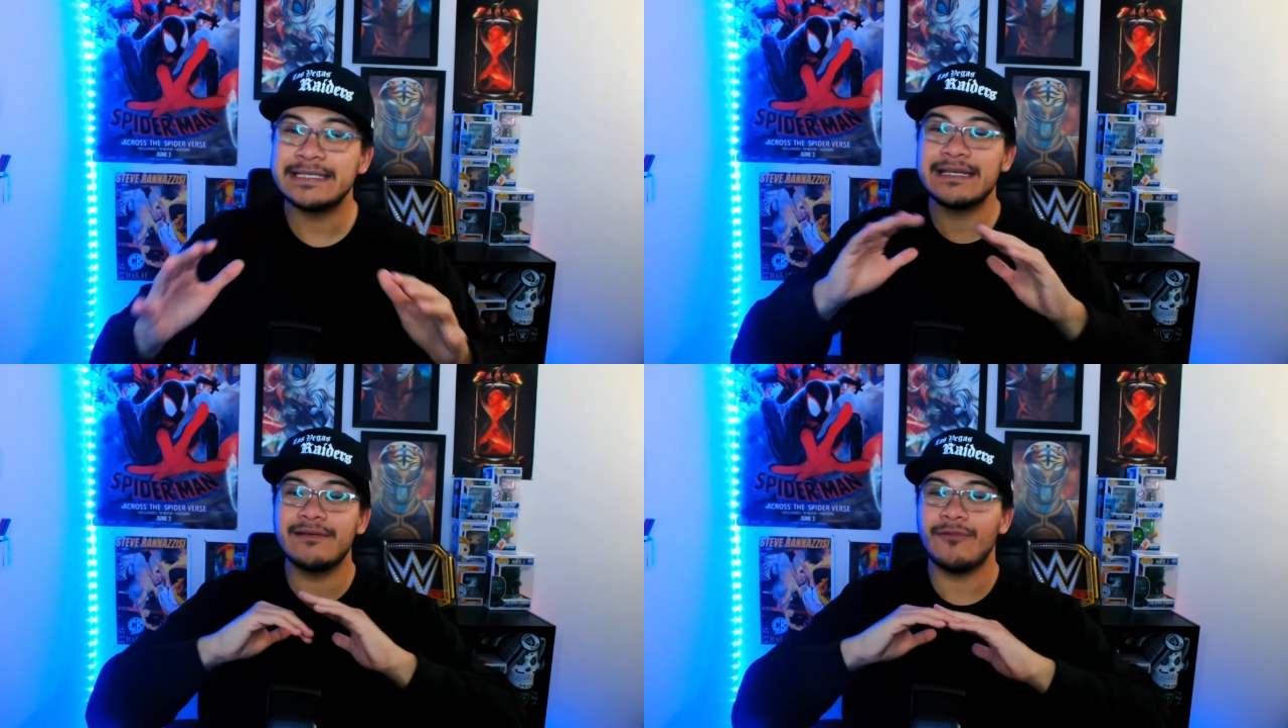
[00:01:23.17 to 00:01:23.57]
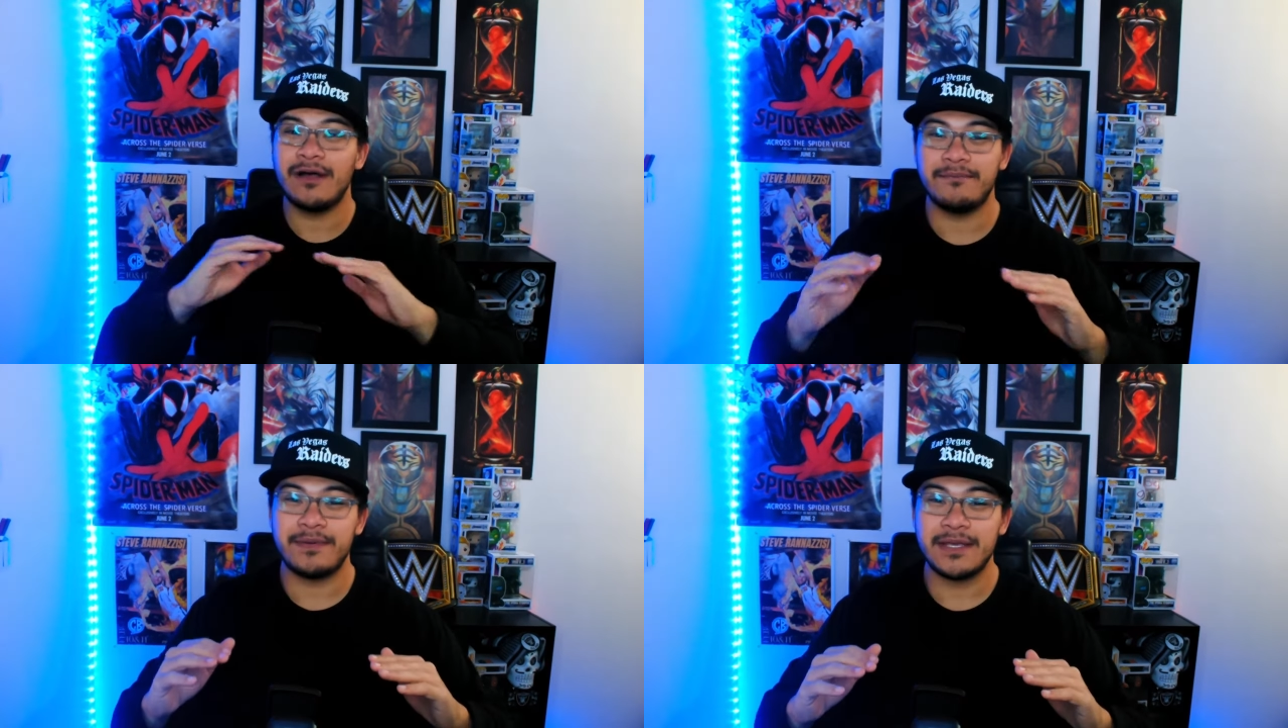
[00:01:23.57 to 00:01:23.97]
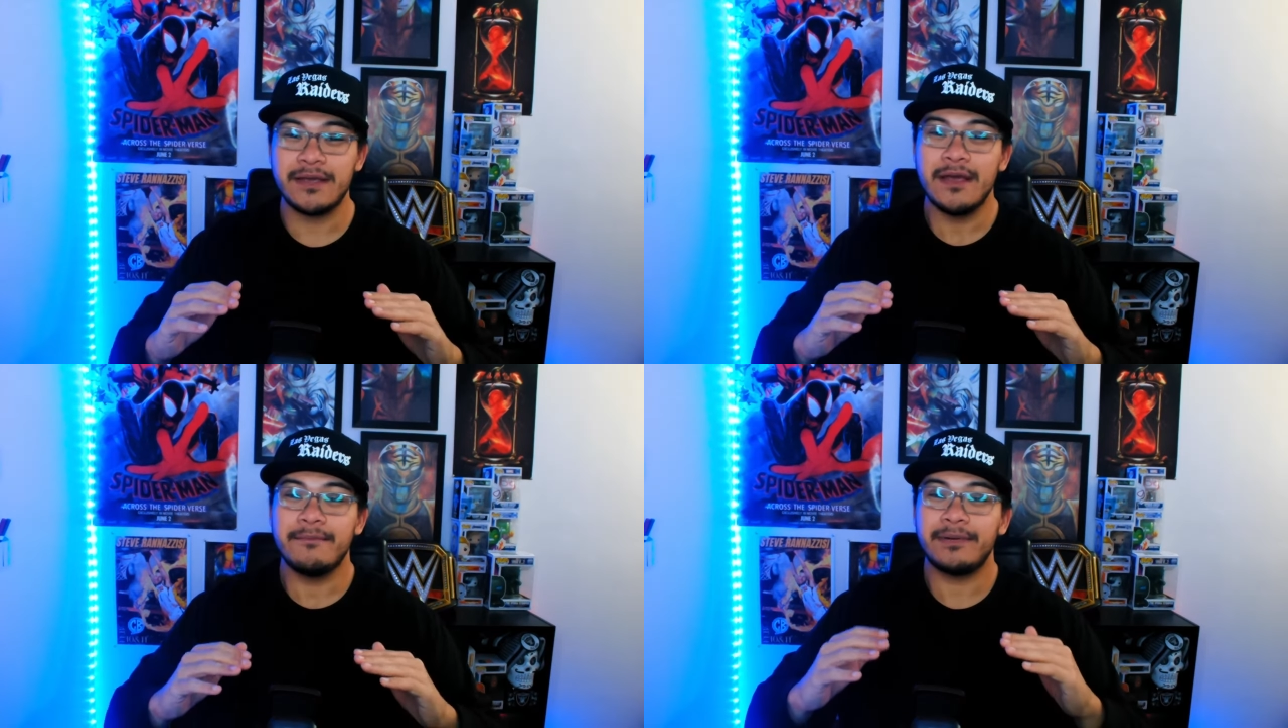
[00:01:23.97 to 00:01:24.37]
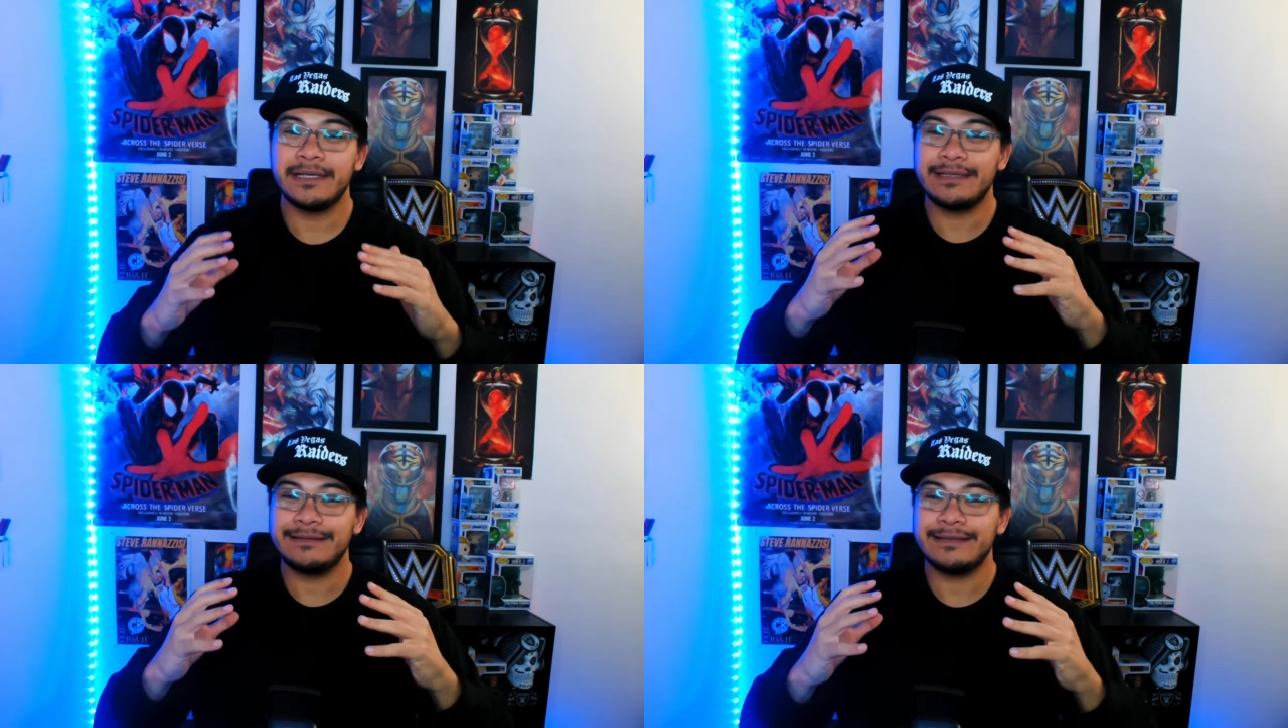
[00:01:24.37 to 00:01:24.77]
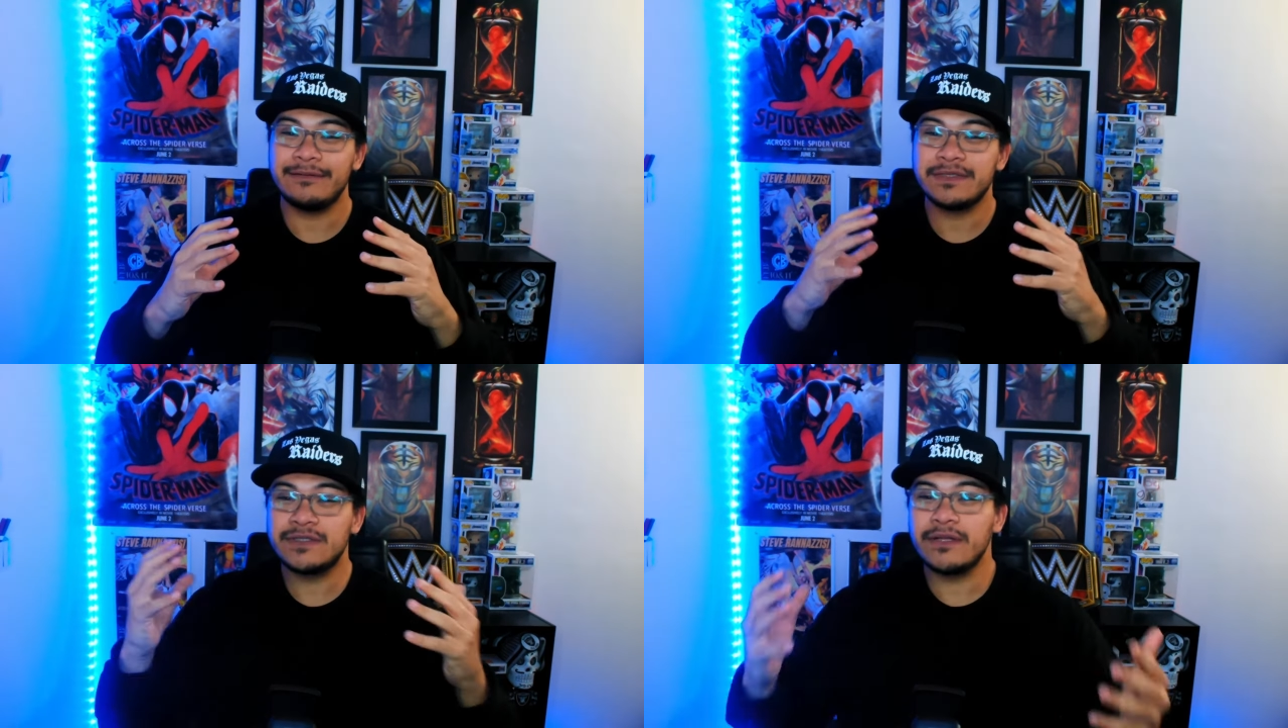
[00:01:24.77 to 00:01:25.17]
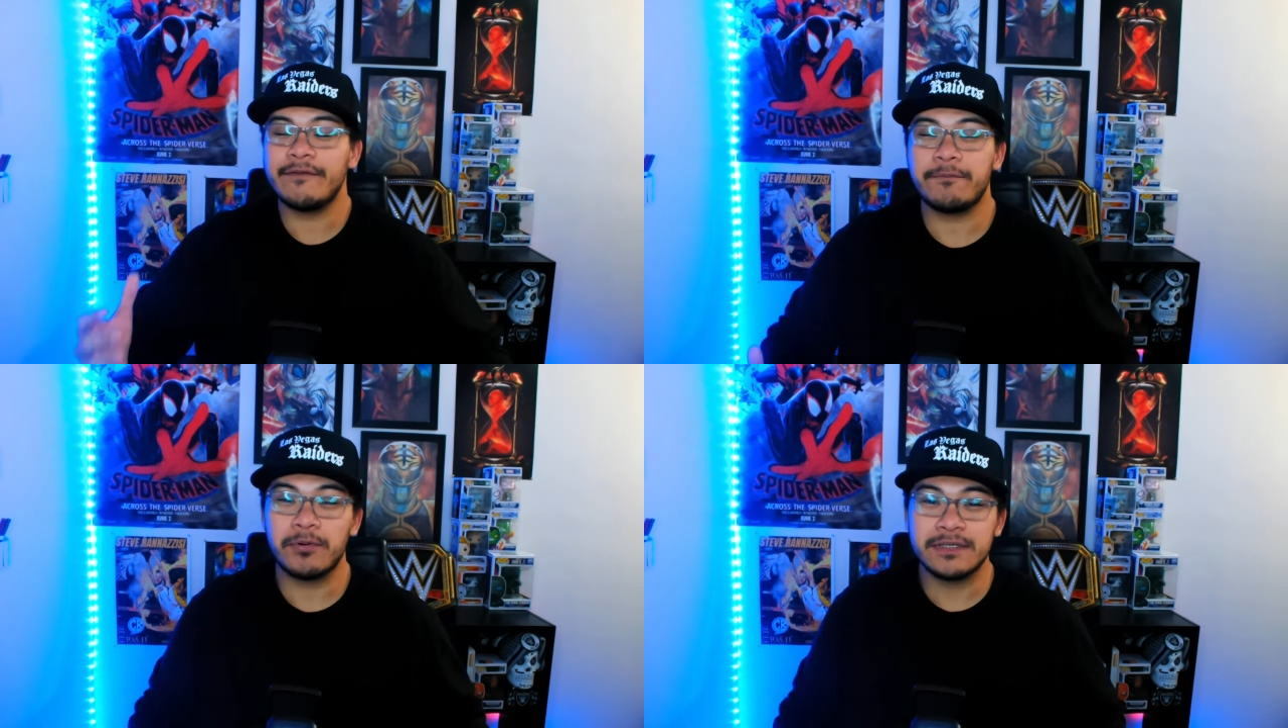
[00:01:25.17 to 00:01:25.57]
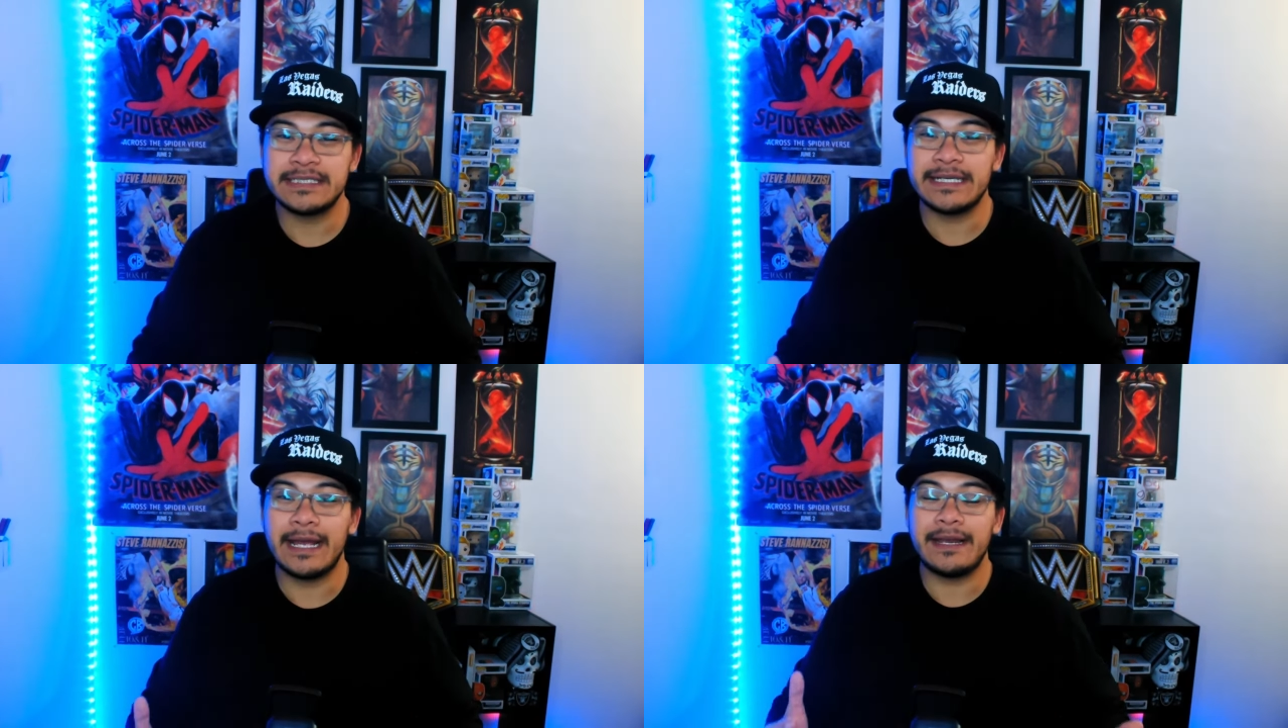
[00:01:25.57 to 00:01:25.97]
he didn't want to be, but it was too late for Percy.